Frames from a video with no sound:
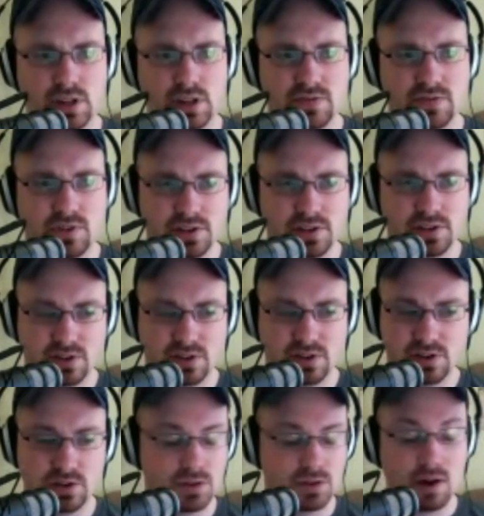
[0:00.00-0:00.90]
default
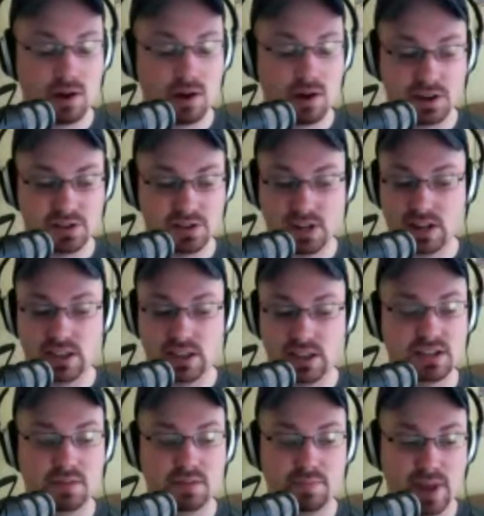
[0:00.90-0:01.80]
structure, though I'm not saying that's
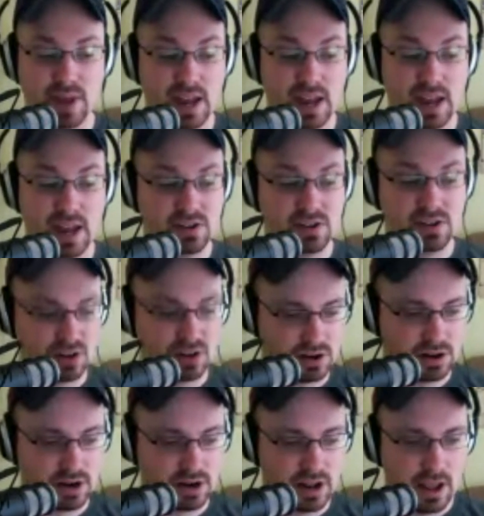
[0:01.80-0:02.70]
a bad
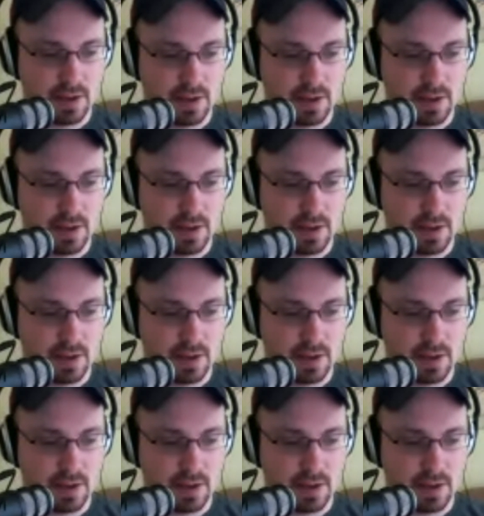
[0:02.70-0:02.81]
structure,